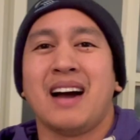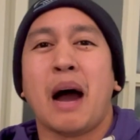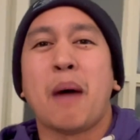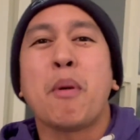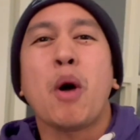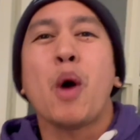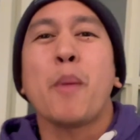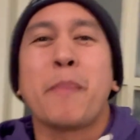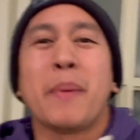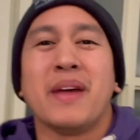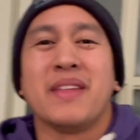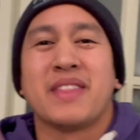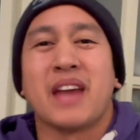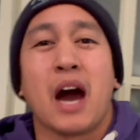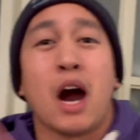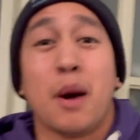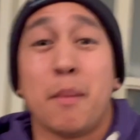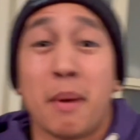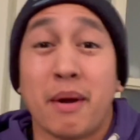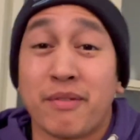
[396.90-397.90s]
I'm hoping that
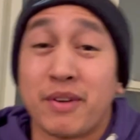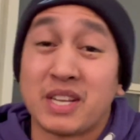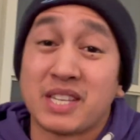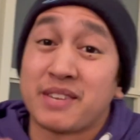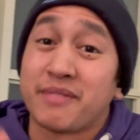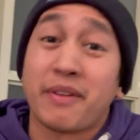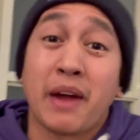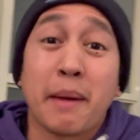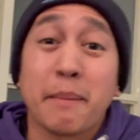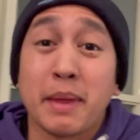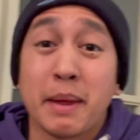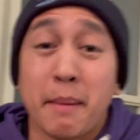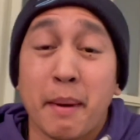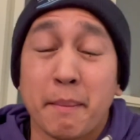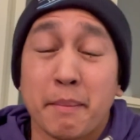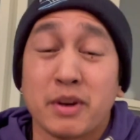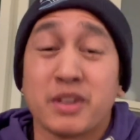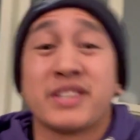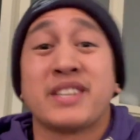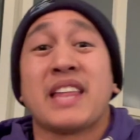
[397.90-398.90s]
all my friends and family
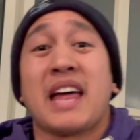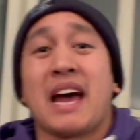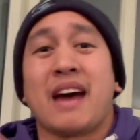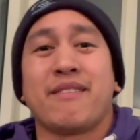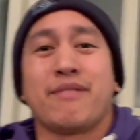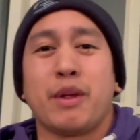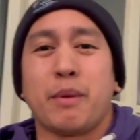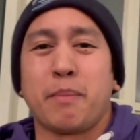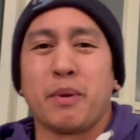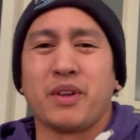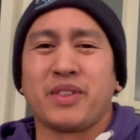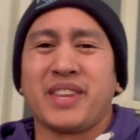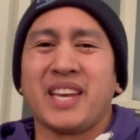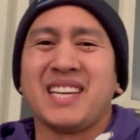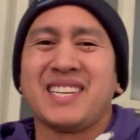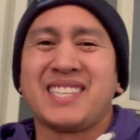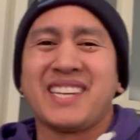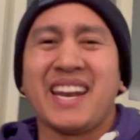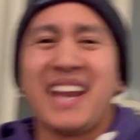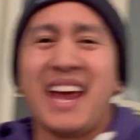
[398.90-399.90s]
members that have their
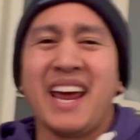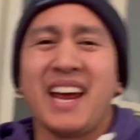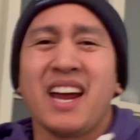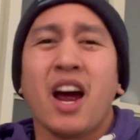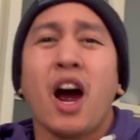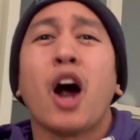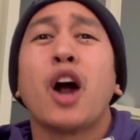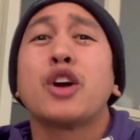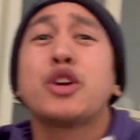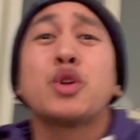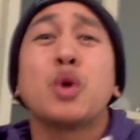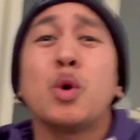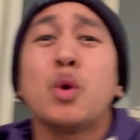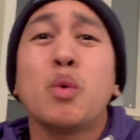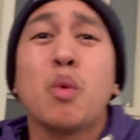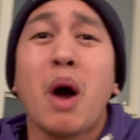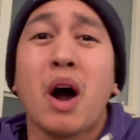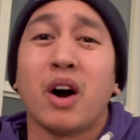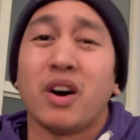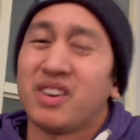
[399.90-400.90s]
birthdays today are doing
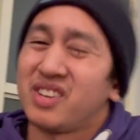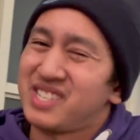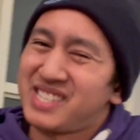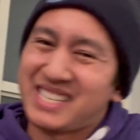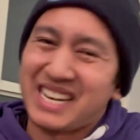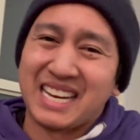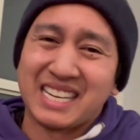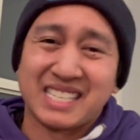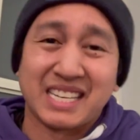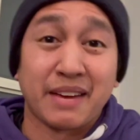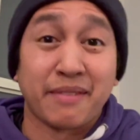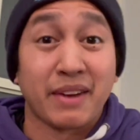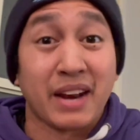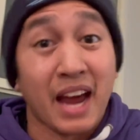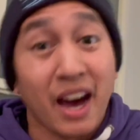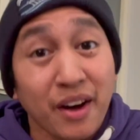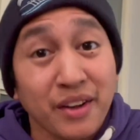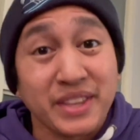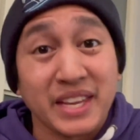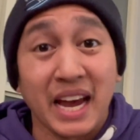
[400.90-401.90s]
well, staying safe and
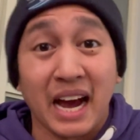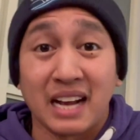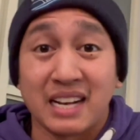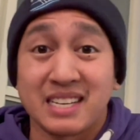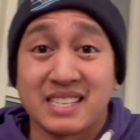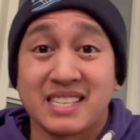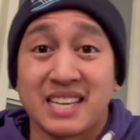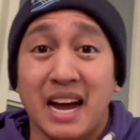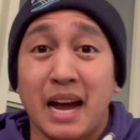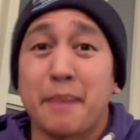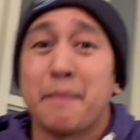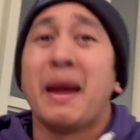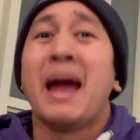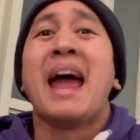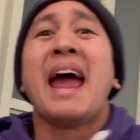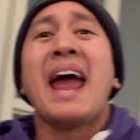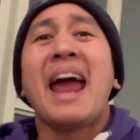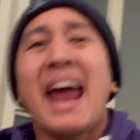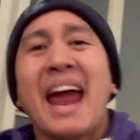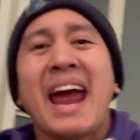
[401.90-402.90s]
healthy at this time,
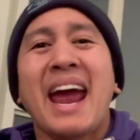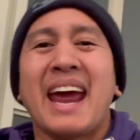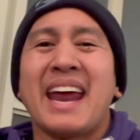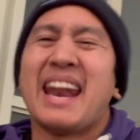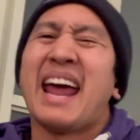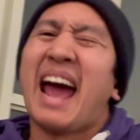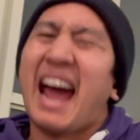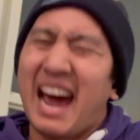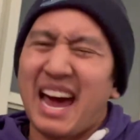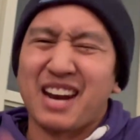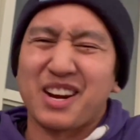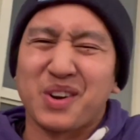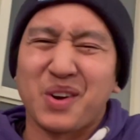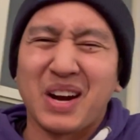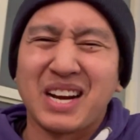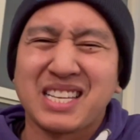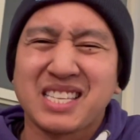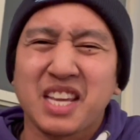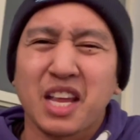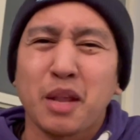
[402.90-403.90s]
and had a
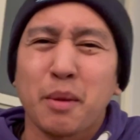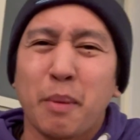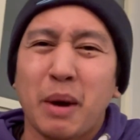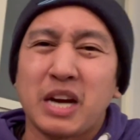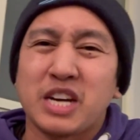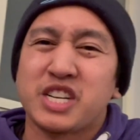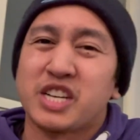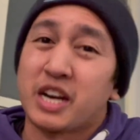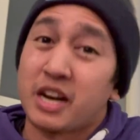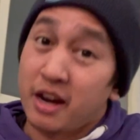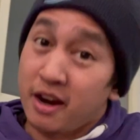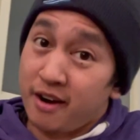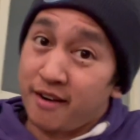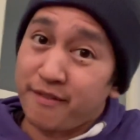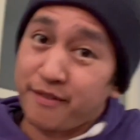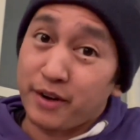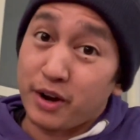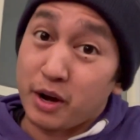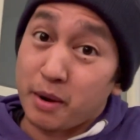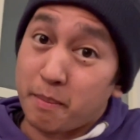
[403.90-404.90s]
great celebration
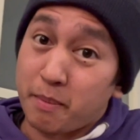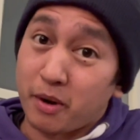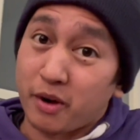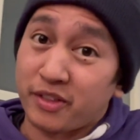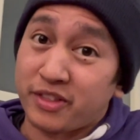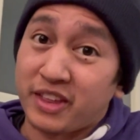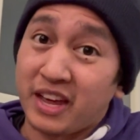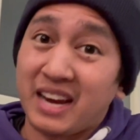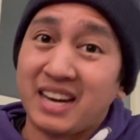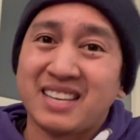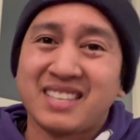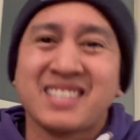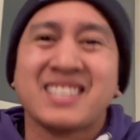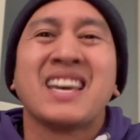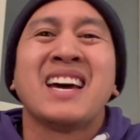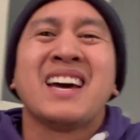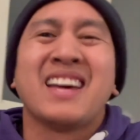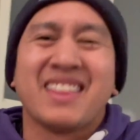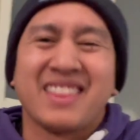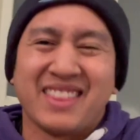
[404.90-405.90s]
for your birthdays
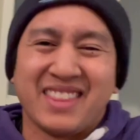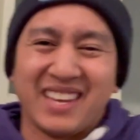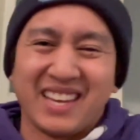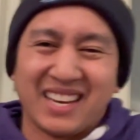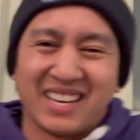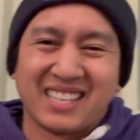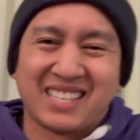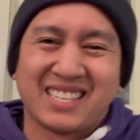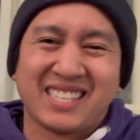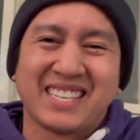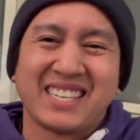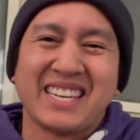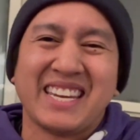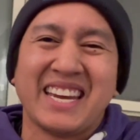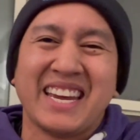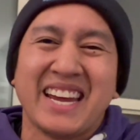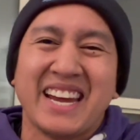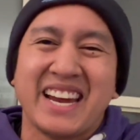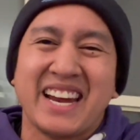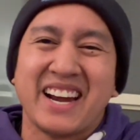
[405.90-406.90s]
this
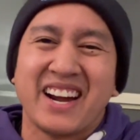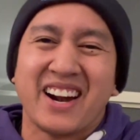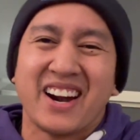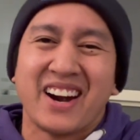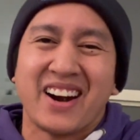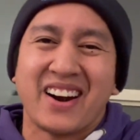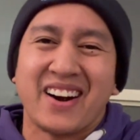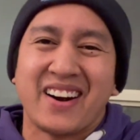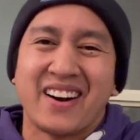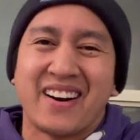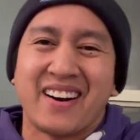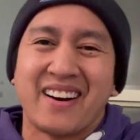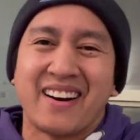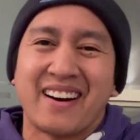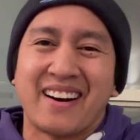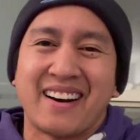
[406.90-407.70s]
year.